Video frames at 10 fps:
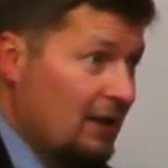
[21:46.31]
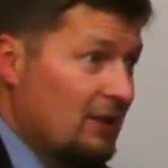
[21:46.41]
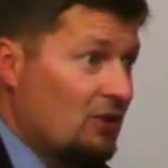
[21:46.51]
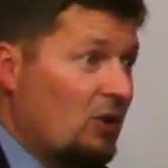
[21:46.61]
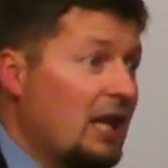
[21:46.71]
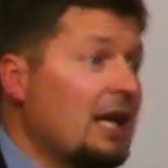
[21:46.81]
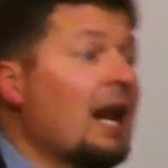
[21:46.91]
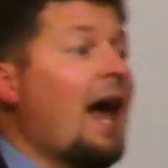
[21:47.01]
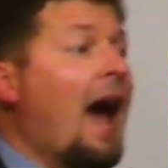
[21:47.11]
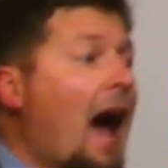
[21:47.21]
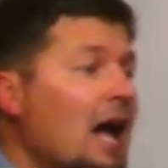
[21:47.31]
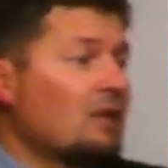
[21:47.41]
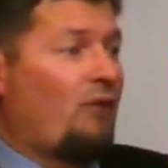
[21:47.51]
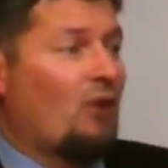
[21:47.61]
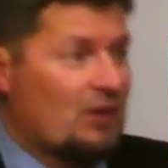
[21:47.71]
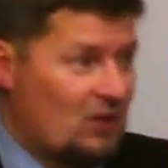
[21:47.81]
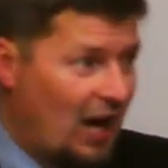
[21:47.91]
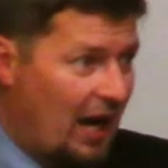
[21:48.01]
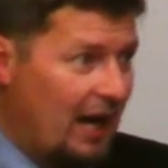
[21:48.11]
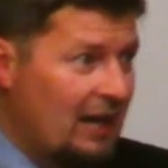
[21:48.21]
So Gideon asks for a
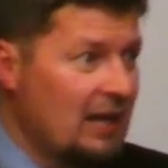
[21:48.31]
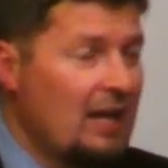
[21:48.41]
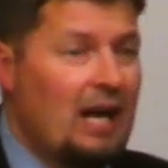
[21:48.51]
sign,